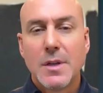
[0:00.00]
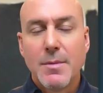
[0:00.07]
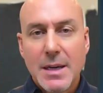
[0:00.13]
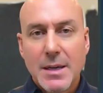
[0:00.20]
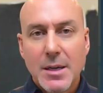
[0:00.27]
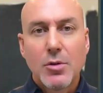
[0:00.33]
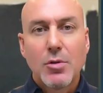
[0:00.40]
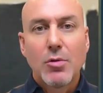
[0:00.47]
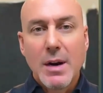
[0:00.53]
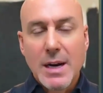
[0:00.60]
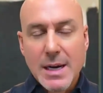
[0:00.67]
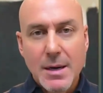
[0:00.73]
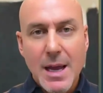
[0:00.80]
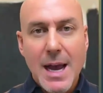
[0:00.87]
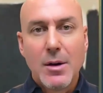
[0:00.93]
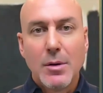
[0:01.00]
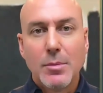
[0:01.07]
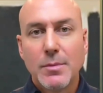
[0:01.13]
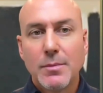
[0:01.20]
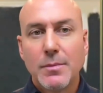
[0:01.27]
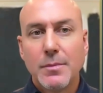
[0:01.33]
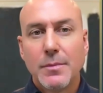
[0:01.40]
to make a great
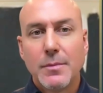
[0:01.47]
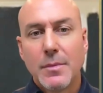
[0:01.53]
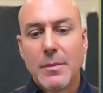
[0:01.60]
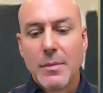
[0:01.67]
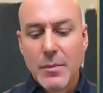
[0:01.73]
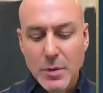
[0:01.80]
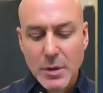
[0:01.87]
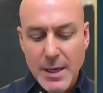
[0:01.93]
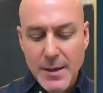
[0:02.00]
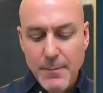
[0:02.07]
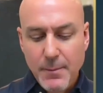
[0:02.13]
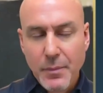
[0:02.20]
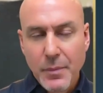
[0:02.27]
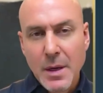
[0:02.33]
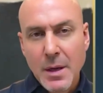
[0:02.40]
album, okay?